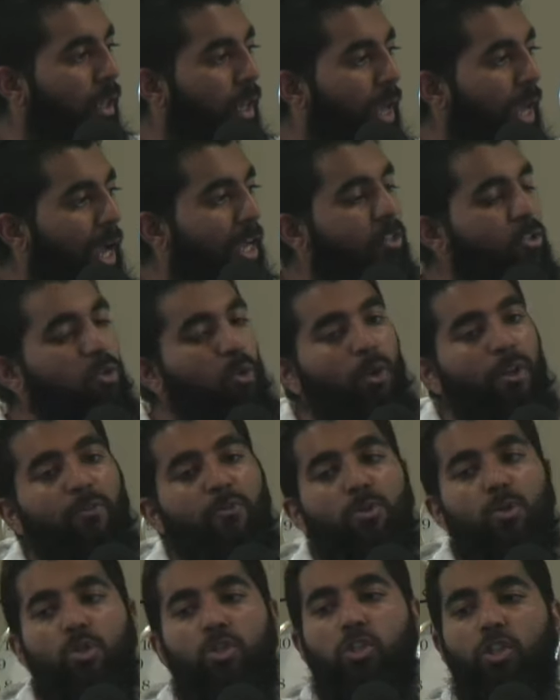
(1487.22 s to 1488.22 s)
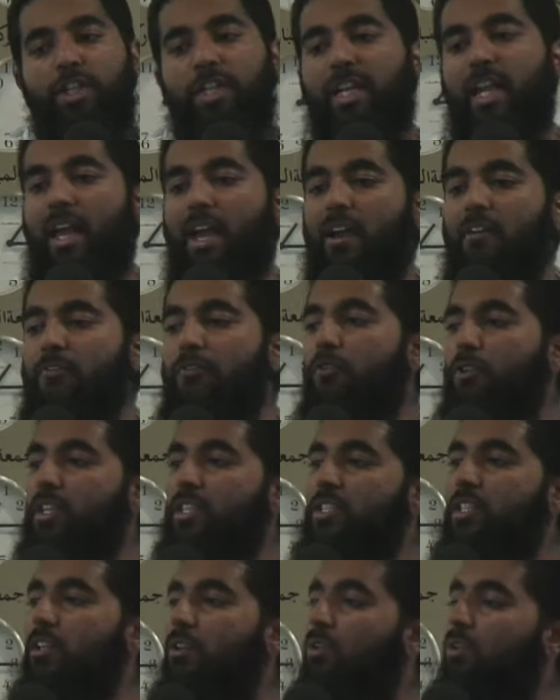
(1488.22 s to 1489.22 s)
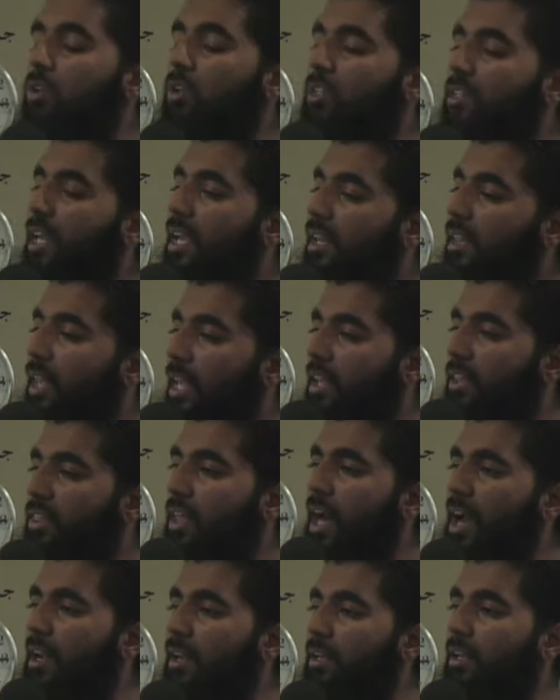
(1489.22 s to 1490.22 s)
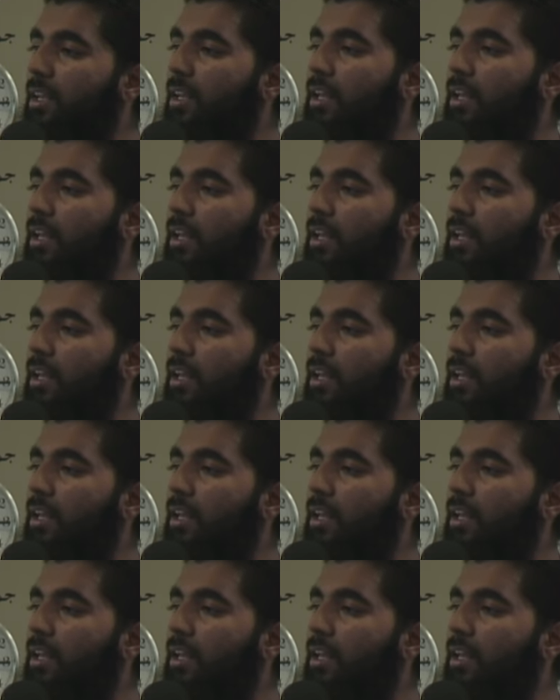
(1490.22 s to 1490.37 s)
And so, if you treat every single day like that,